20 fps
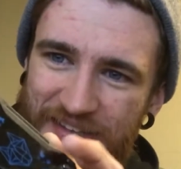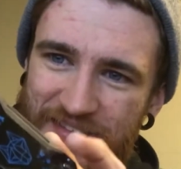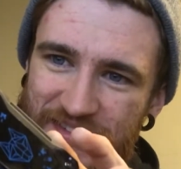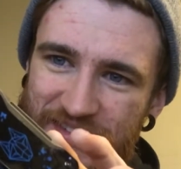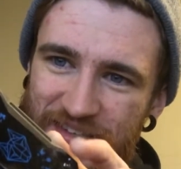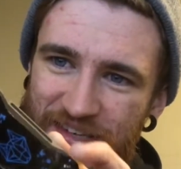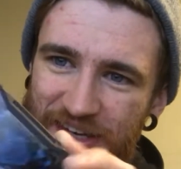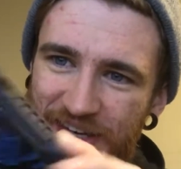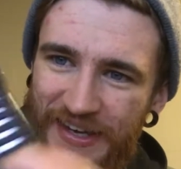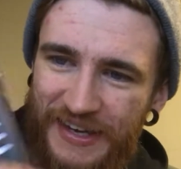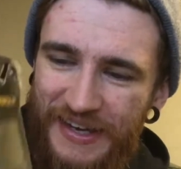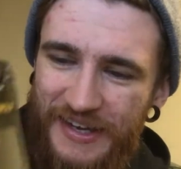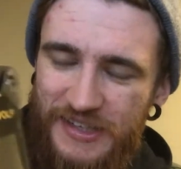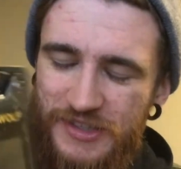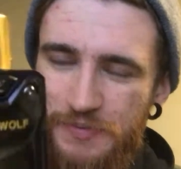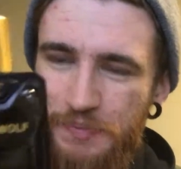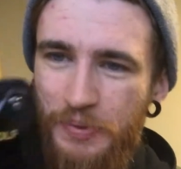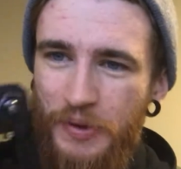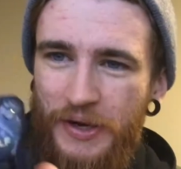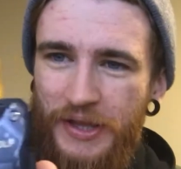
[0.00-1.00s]
It's
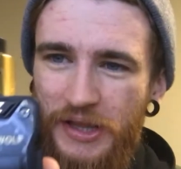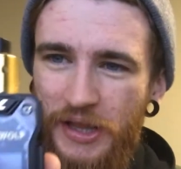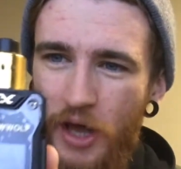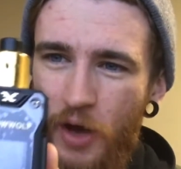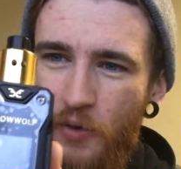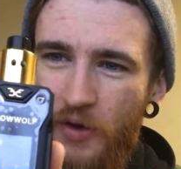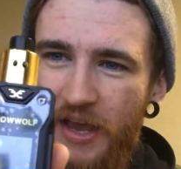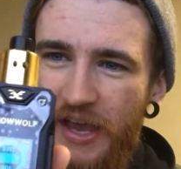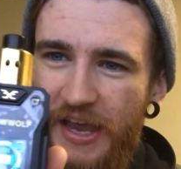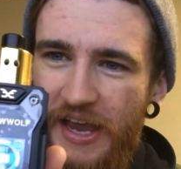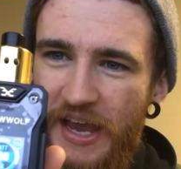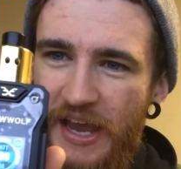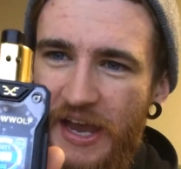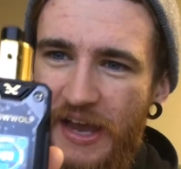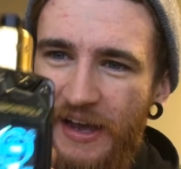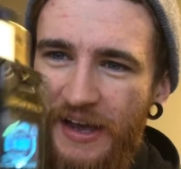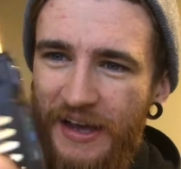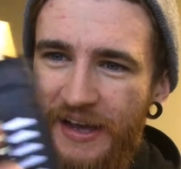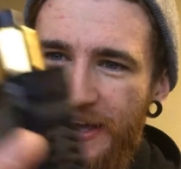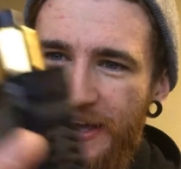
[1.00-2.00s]
pretty low key